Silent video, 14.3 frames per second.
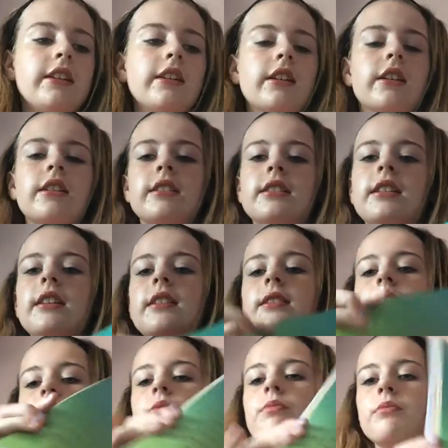You can see
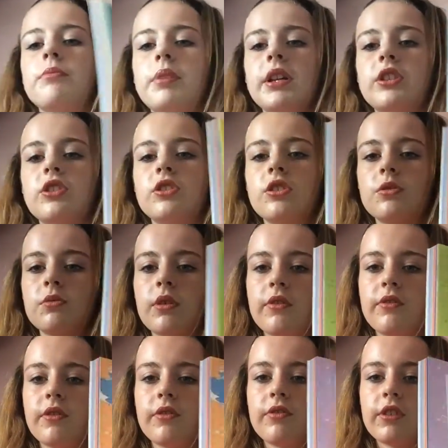there's some pictures as well.
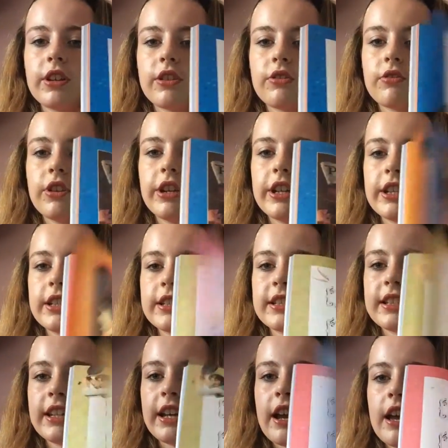If you flick through, you can
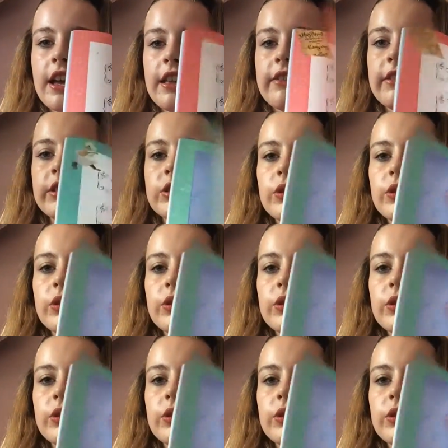see there's